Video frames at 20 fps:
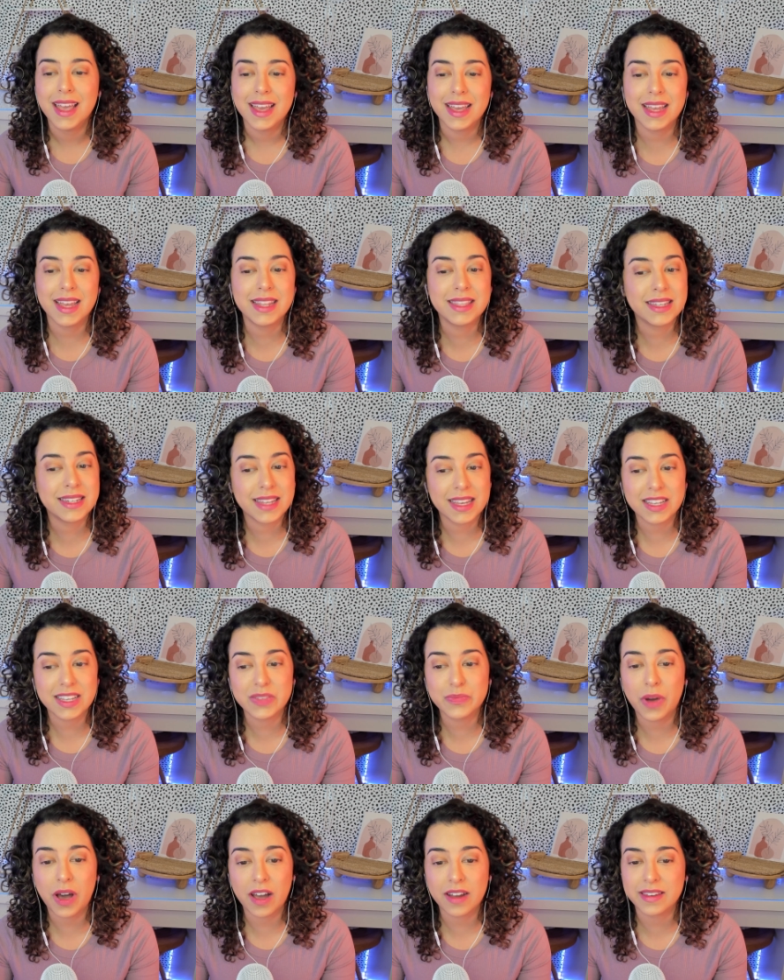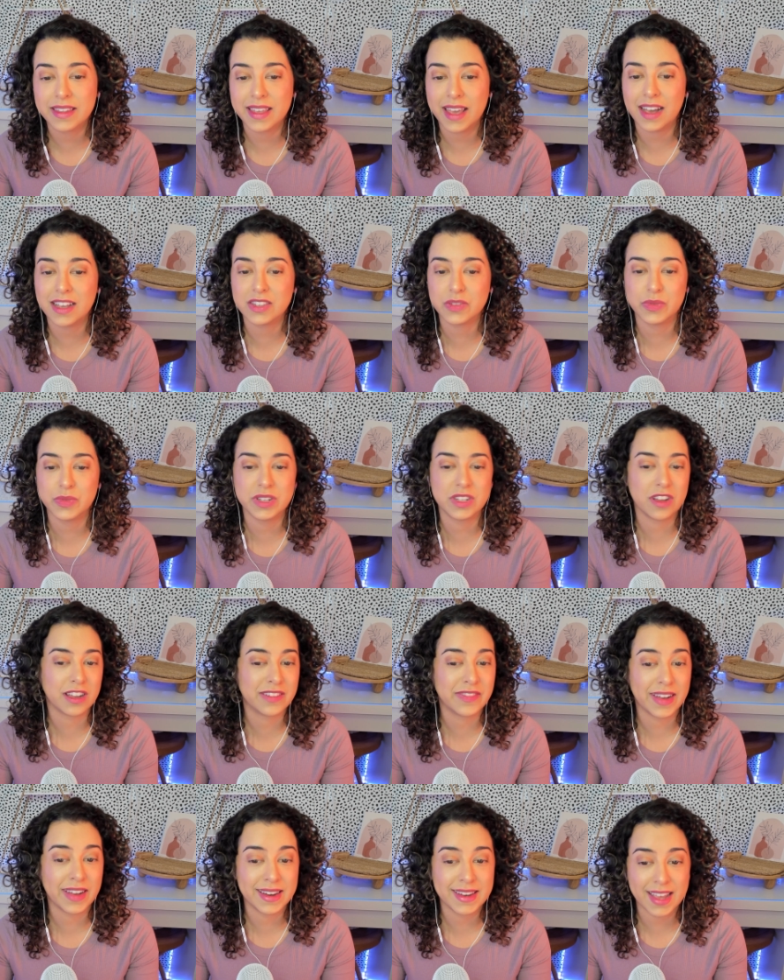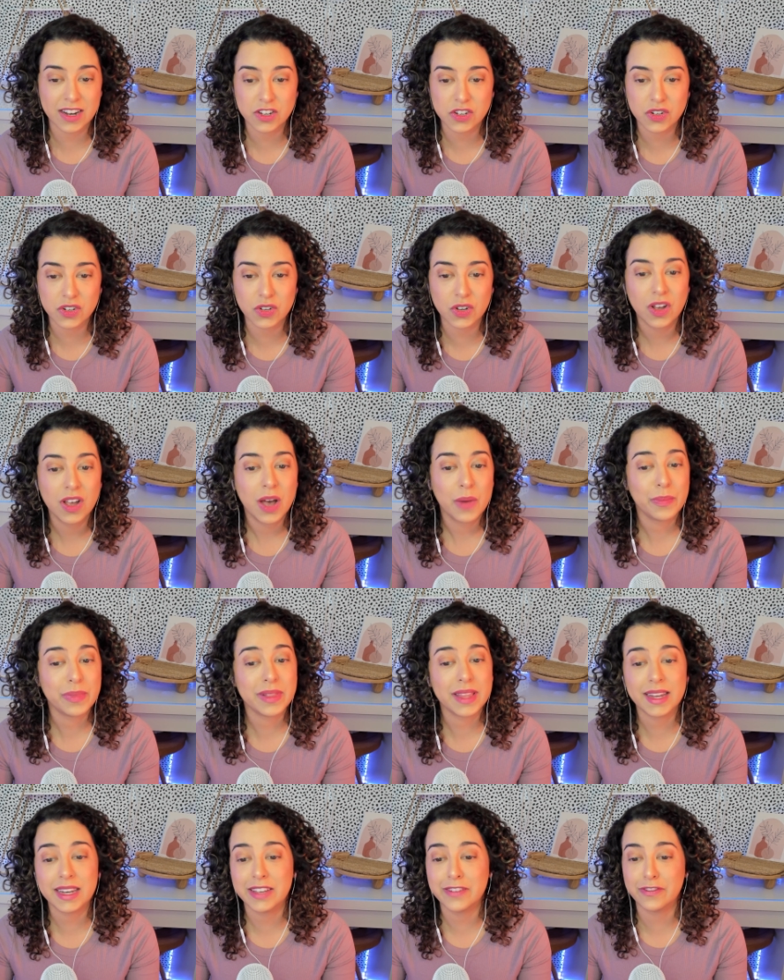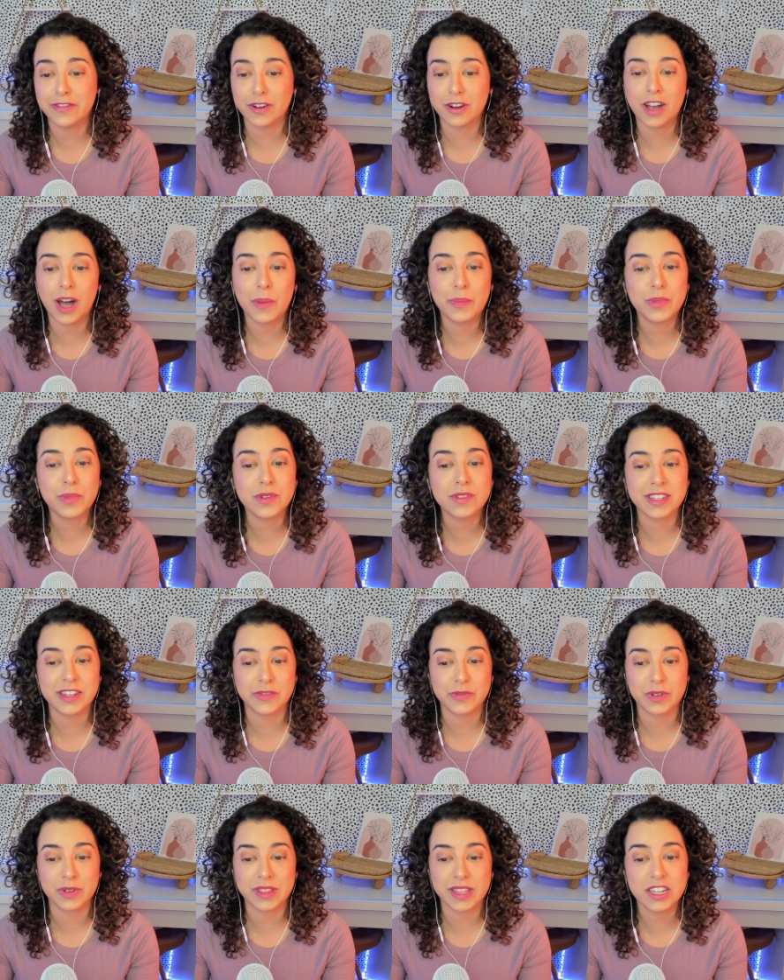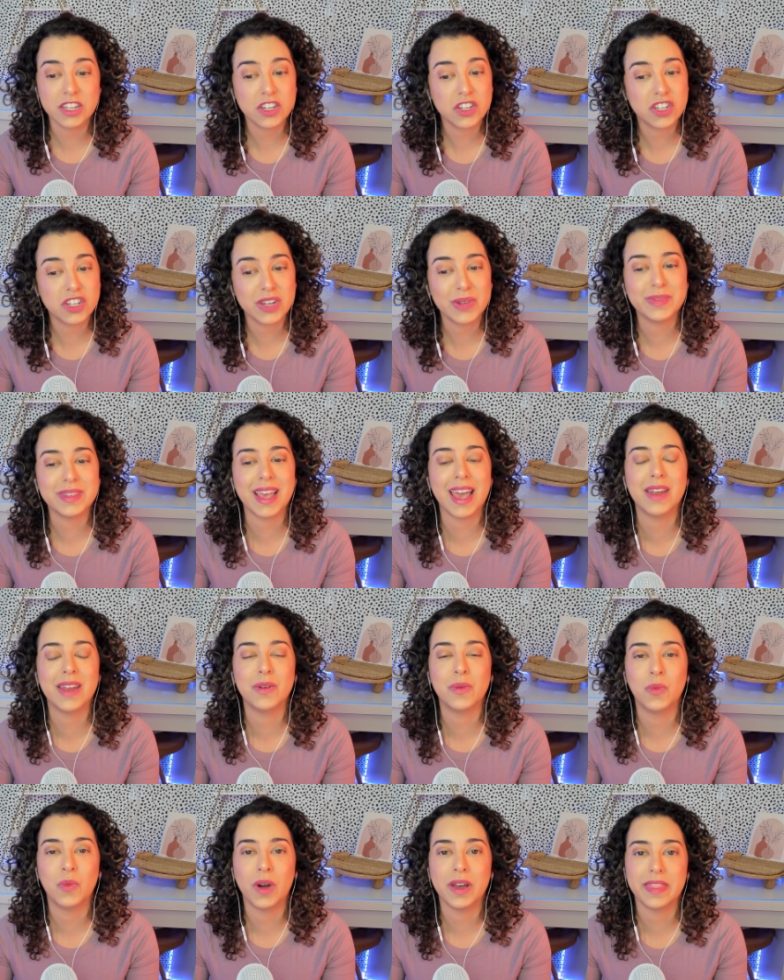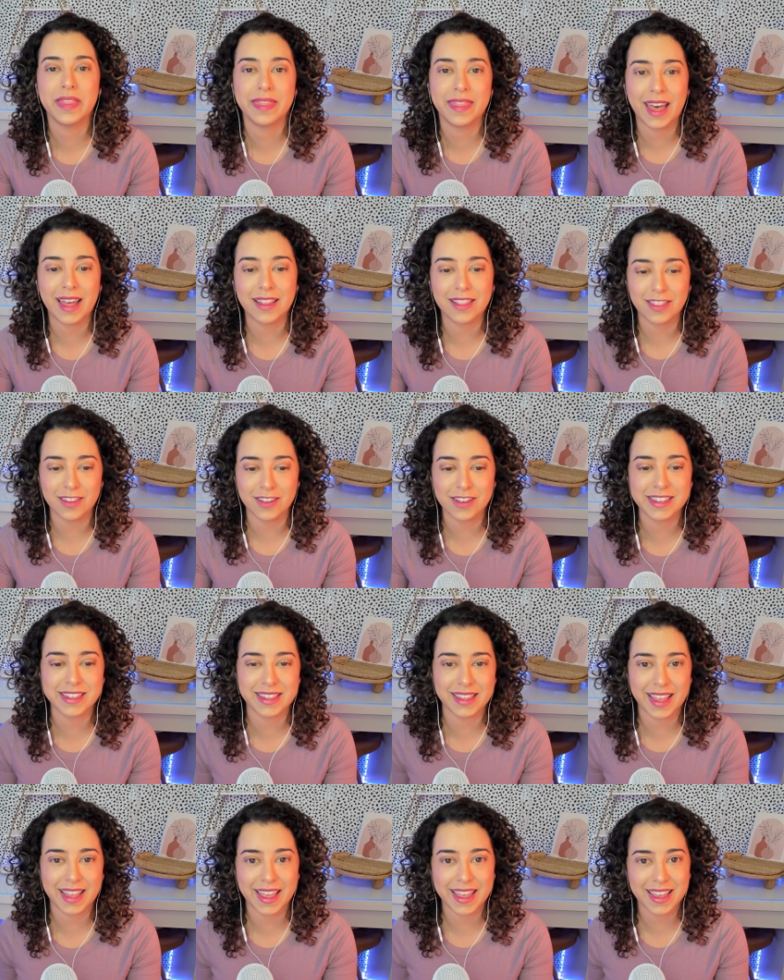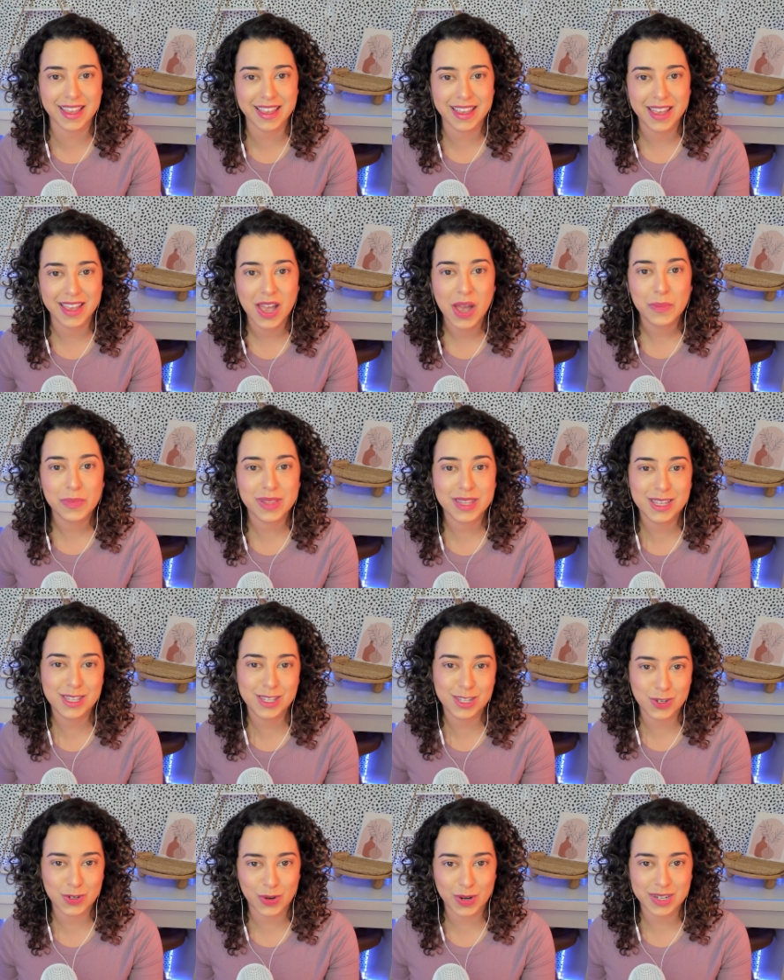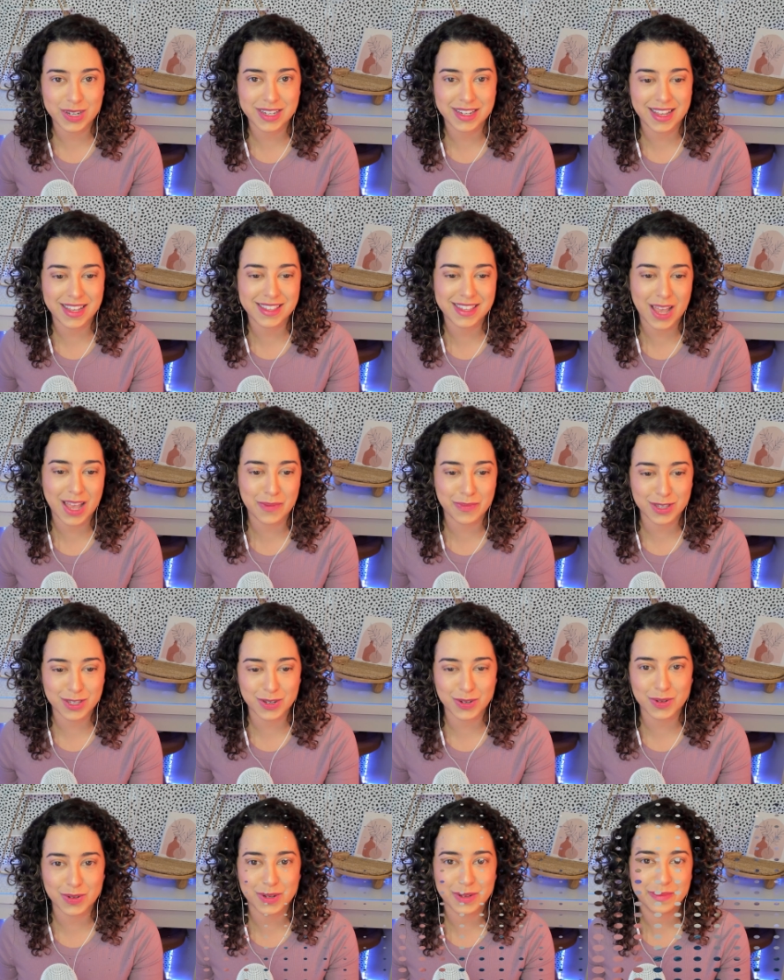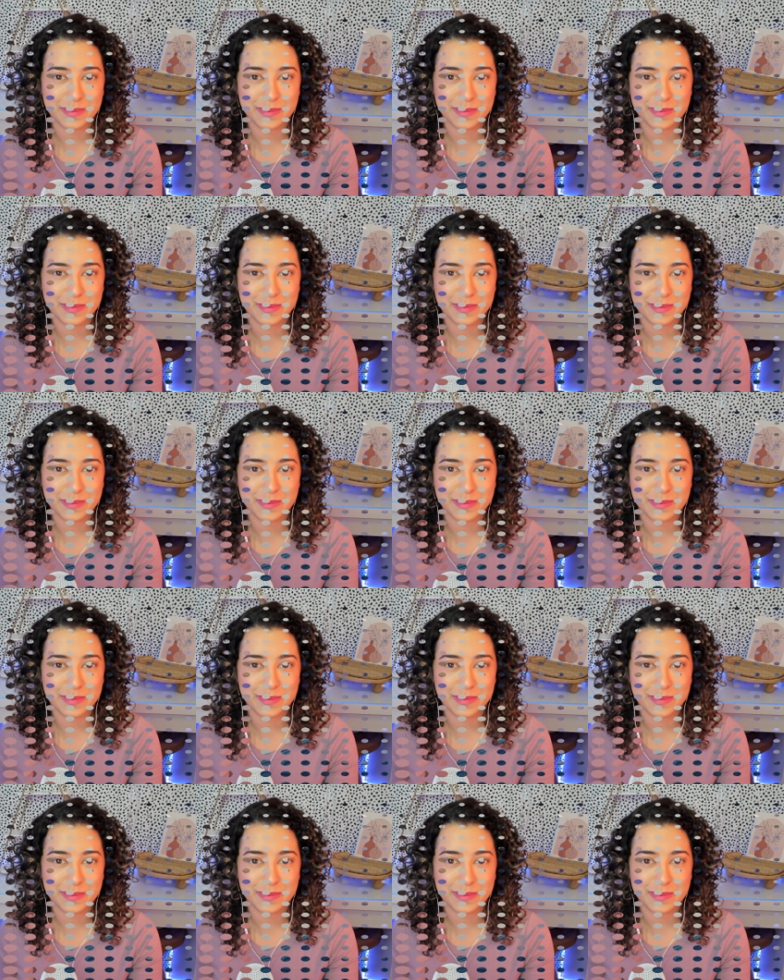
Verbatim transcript: In today's podcast, we talk financial planning for couples and relationships and what that looks like. Please enjoy today's episode.